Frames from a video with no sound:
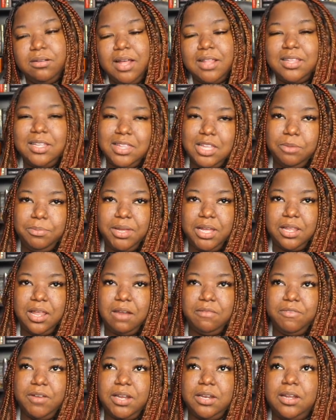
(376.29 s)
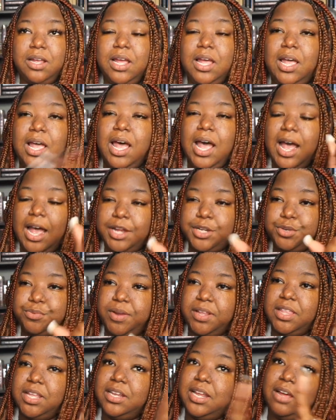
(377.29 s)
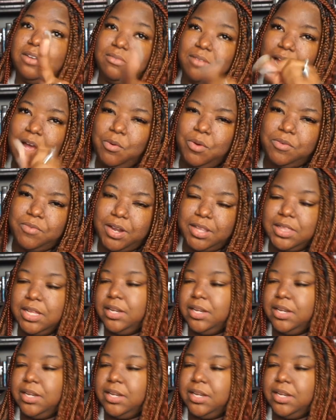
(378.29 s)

I think that'll be a lot of fun. I should write that down. I will write that